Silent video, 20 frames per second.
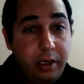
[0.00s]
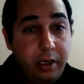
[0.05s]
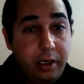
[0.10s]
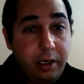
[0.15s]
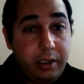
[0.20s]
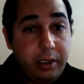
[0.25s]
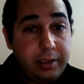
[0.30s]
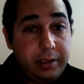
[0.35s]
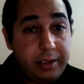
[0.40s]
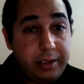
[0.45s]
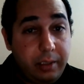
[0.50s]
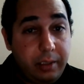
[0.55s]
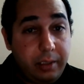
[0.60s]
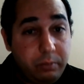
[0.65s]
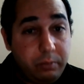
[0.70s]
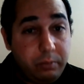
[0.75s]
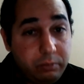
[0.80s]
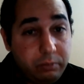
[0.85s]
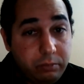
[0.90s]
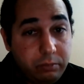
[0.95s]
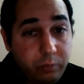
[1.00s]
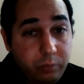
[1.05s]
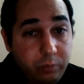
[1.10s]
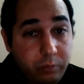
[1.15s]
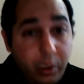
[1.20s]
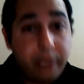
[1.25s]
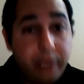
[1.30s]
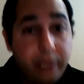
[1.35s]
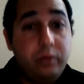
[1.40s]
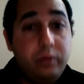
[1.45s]

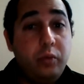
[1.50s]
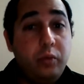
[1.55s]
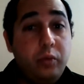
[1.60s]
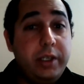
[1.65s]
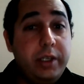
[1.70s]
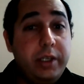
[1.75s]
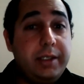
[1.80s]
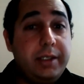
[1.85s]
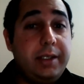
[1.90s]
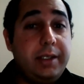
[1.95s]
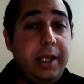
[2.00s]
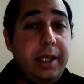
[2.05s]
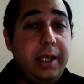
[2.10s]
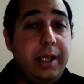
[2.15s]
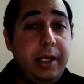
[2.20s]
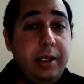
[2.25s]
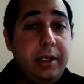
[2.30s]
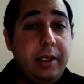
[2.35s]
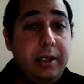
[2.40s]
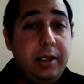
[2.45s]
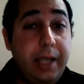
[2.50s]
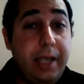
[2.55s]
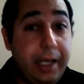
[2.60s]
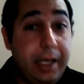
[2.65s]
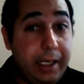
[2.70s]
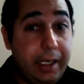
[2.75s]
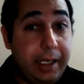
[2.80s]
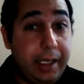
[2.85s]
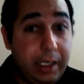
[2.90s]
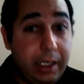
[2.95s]
someone with an
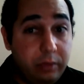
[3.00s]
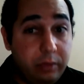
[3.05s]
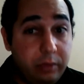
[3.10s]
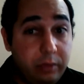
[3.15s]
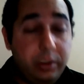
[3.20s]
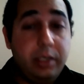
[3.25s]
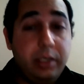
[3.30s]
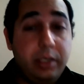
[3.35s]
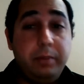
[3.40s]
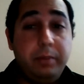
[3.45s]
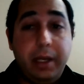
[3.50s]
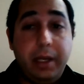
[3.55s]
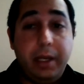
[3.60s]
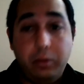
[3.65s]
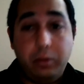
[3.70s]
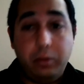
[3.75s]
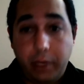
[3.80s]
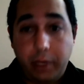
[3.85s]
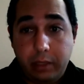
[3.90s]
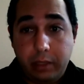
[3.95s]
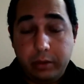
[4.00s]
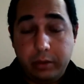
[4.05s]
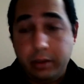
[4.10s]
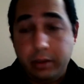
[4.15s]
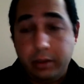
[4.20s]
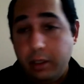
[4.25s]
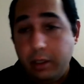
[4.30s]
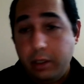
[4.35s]
accounting background.